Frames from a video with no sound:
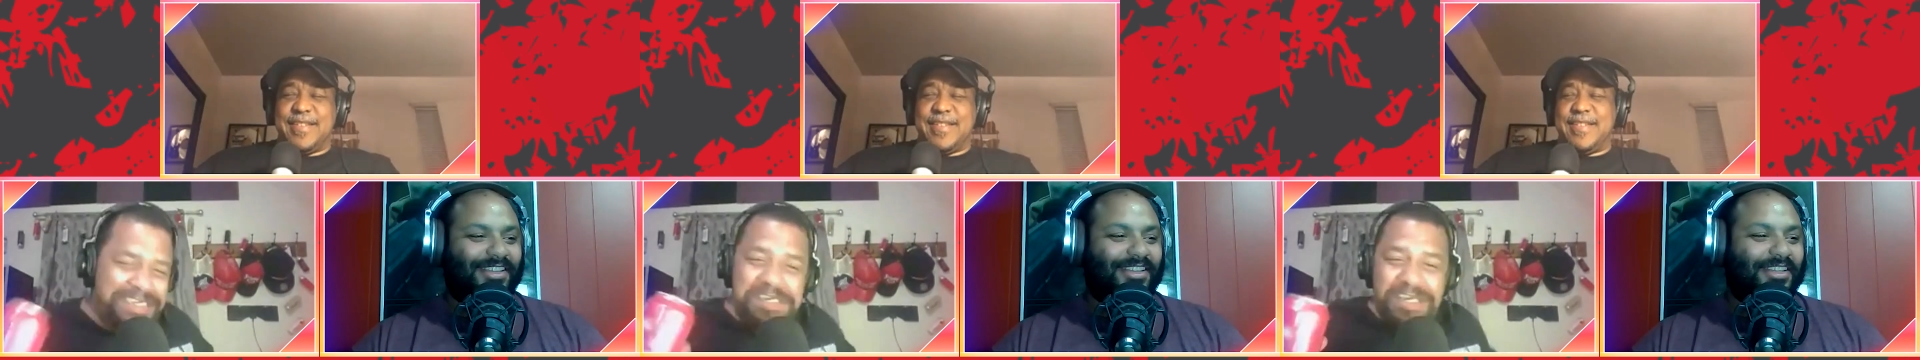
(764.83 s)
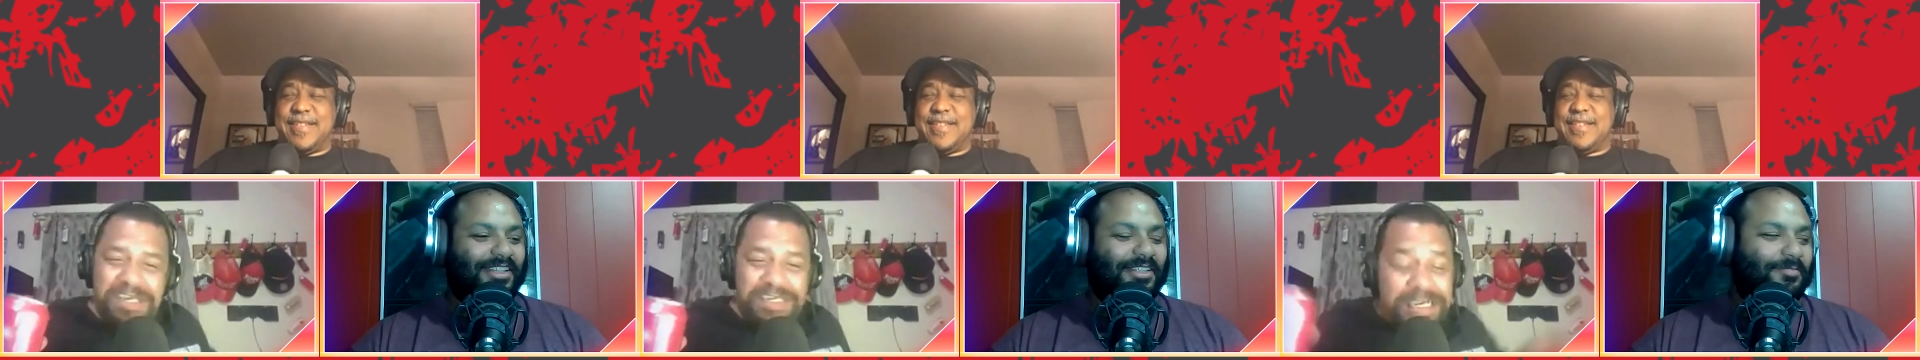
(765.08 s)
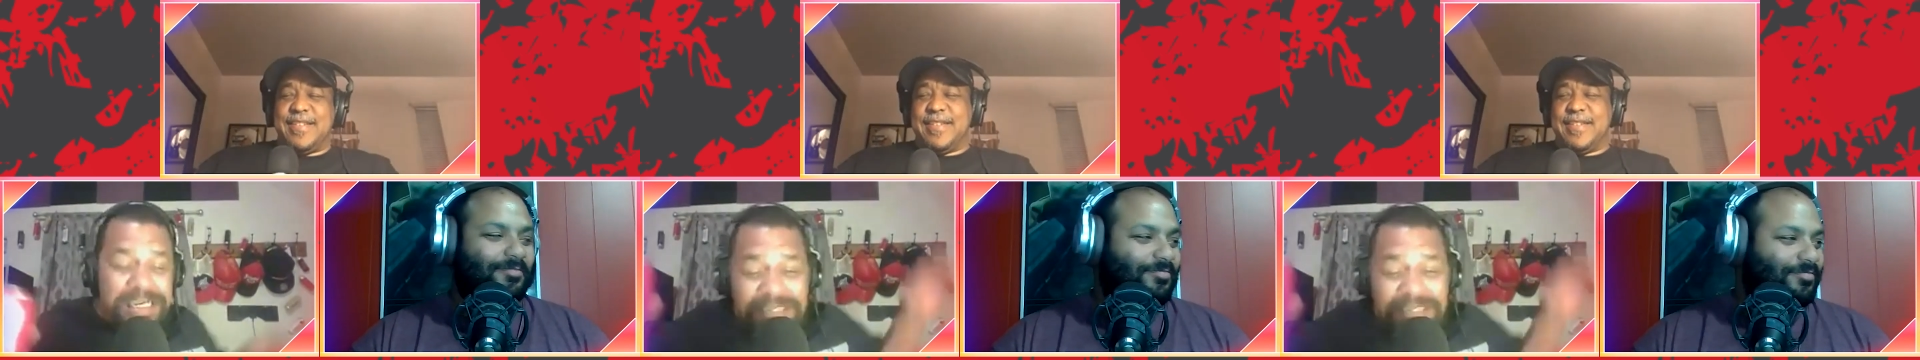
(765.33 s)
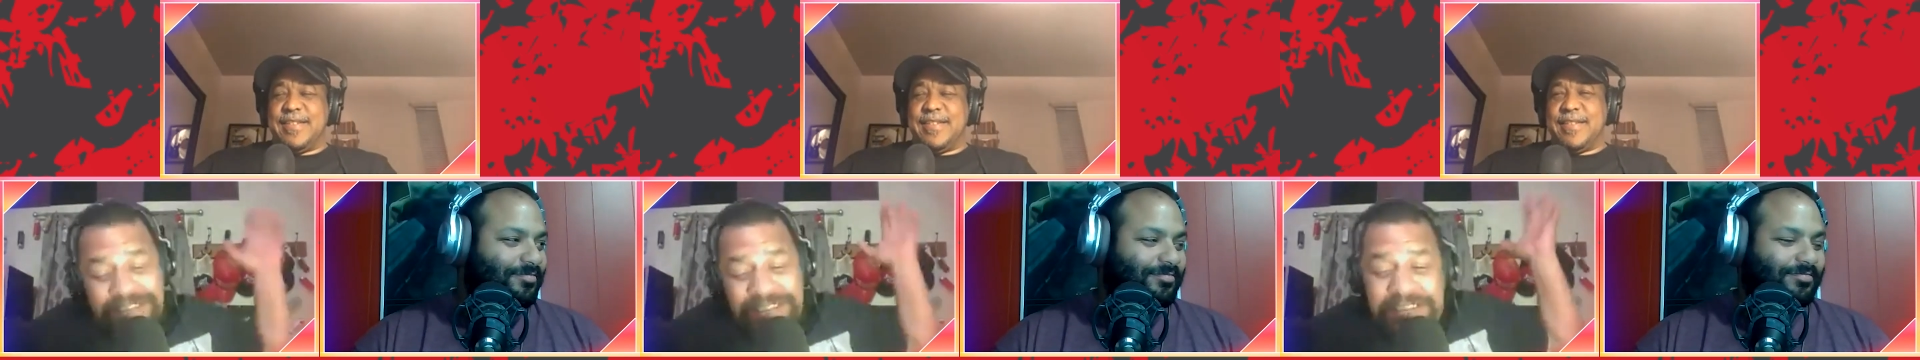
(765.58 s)
Speaker 1: that, that
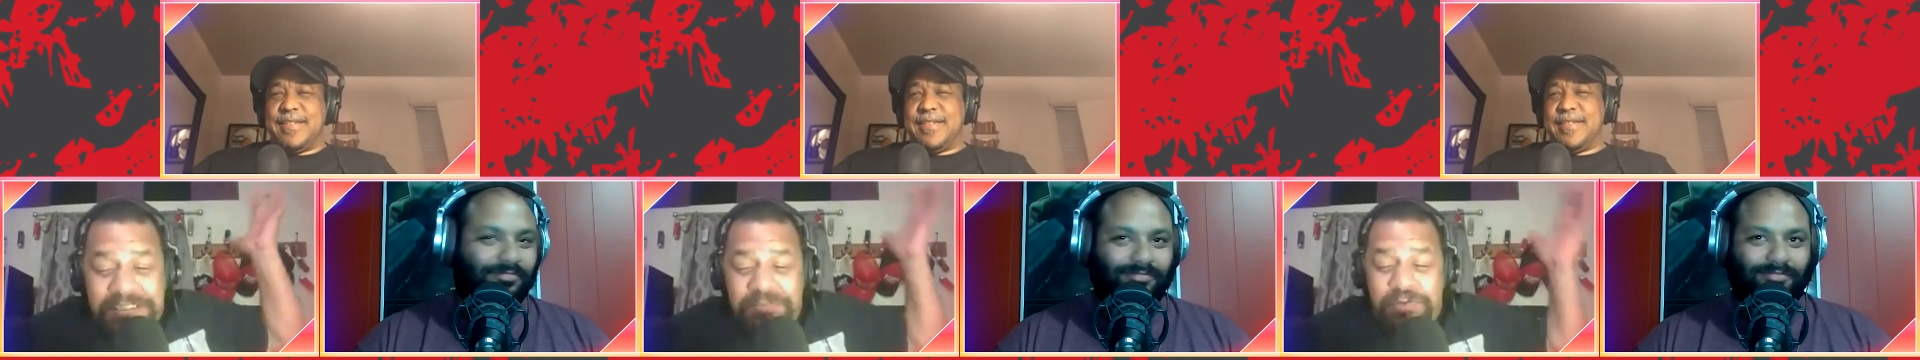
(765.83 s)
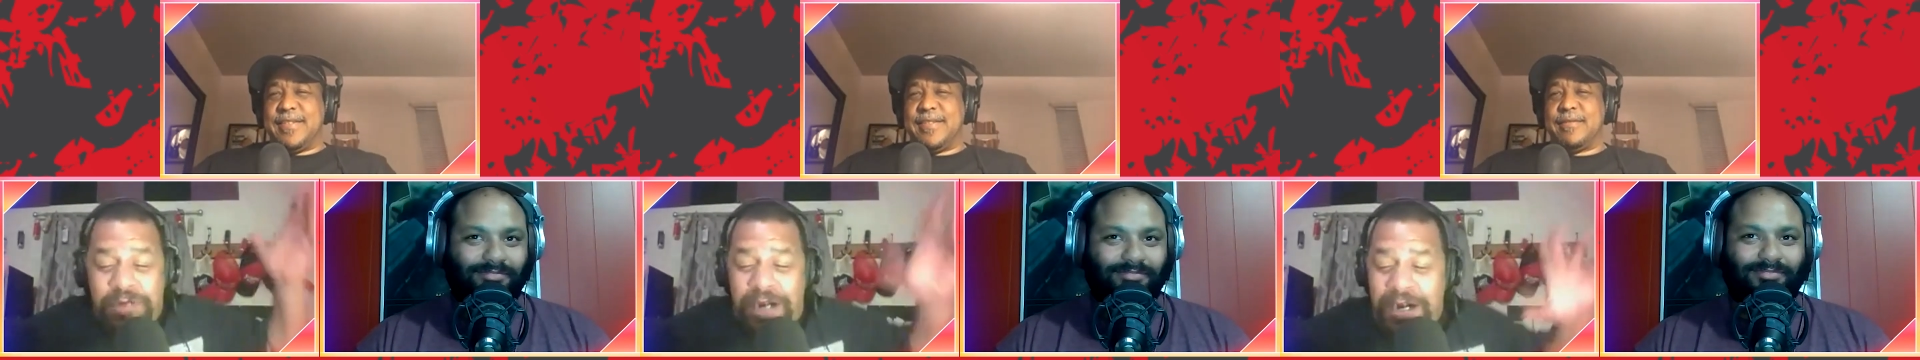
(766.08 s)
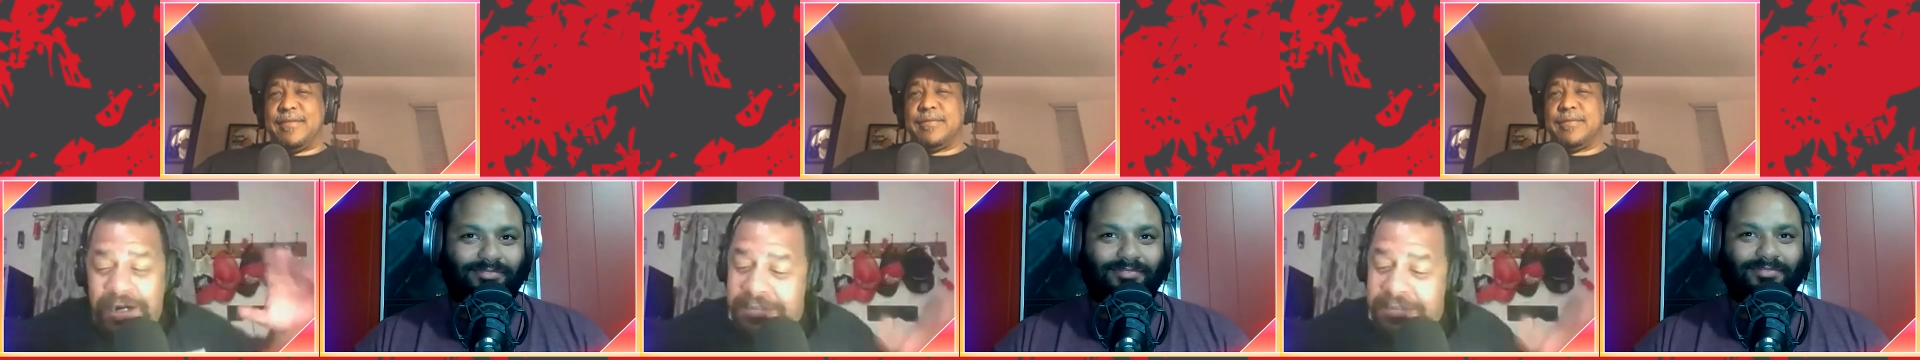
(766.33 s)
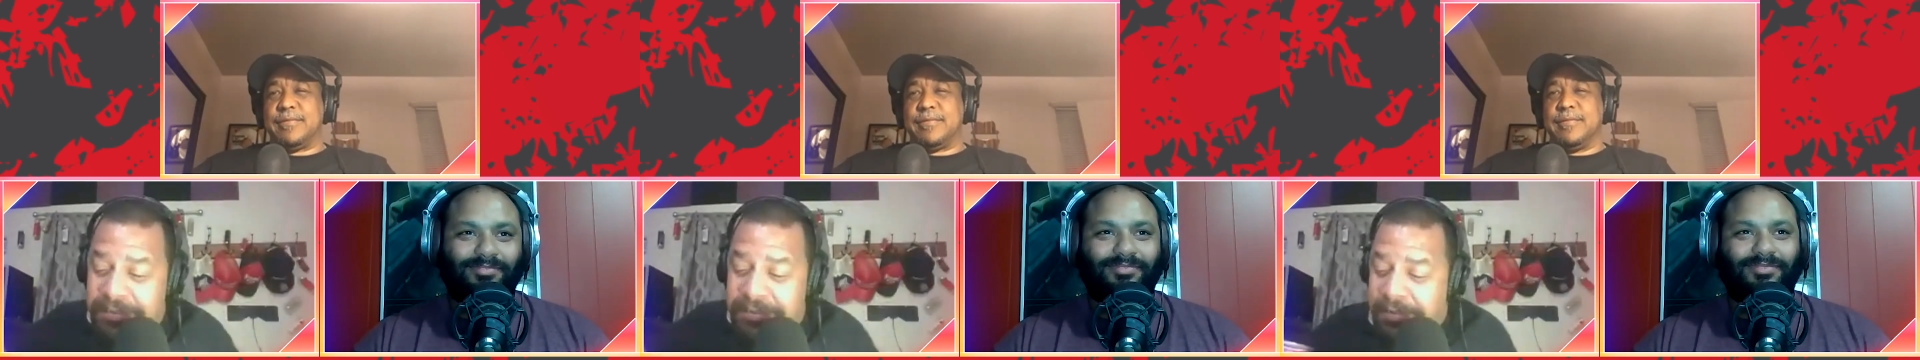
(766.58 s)
that's just what I heard.
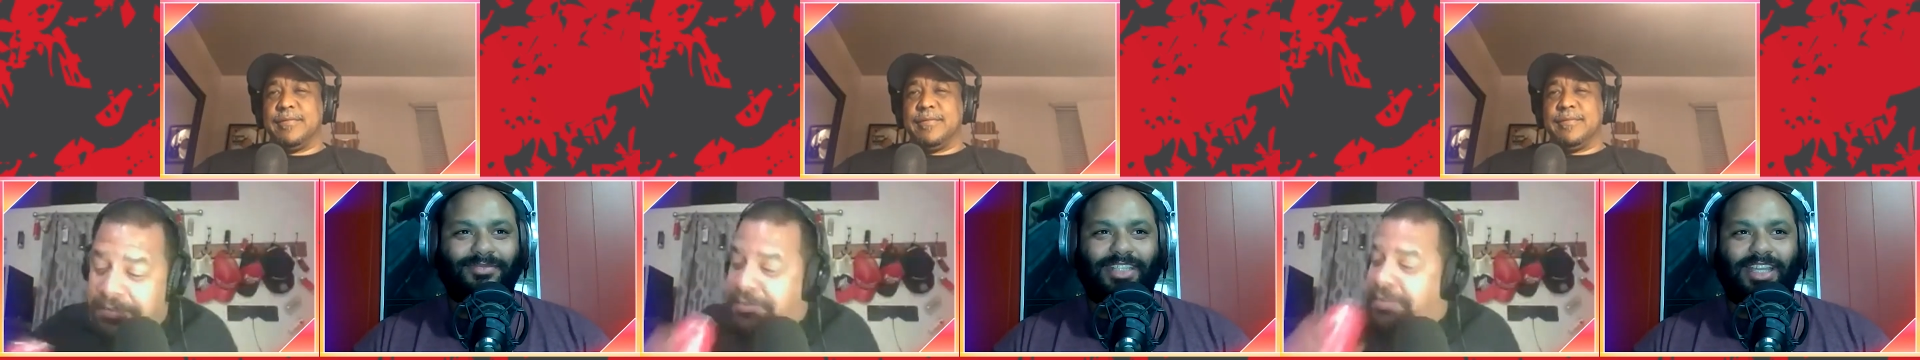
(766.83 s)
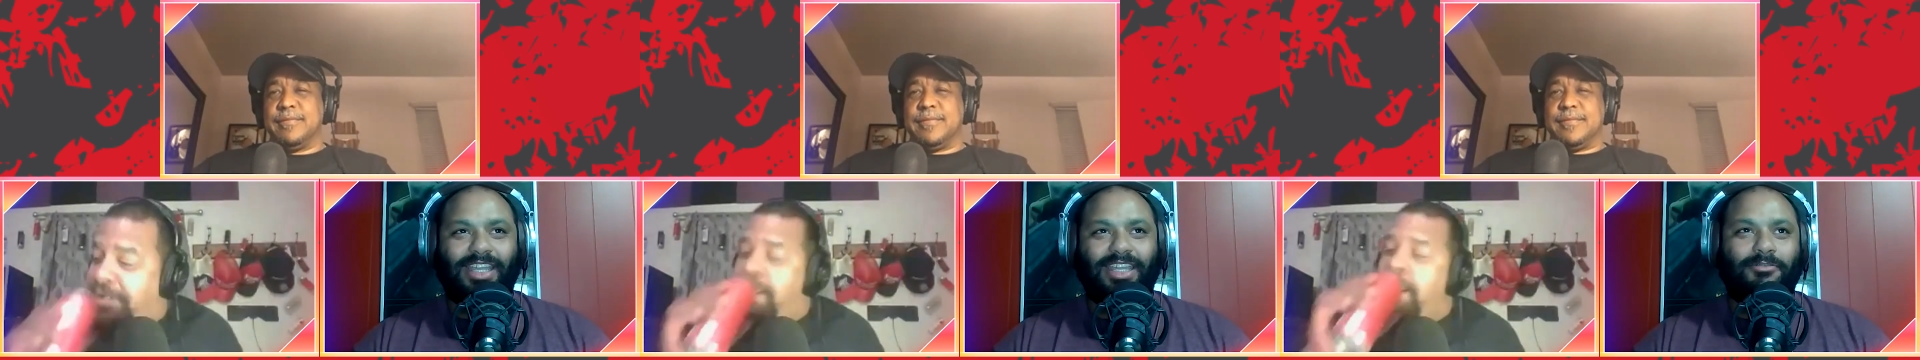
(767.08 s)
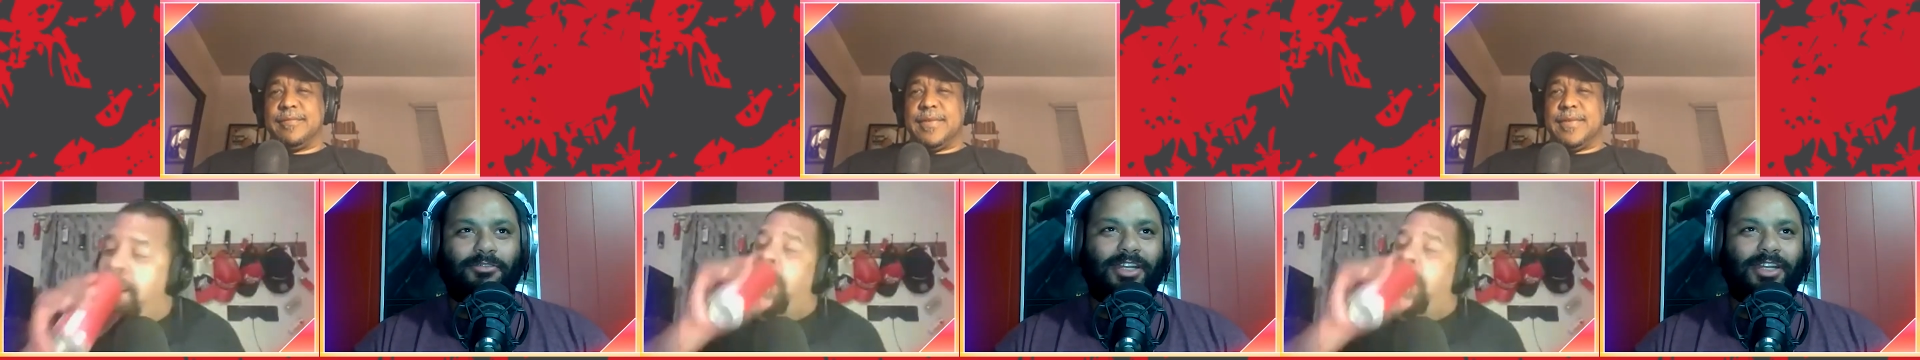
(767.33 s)
So I ain't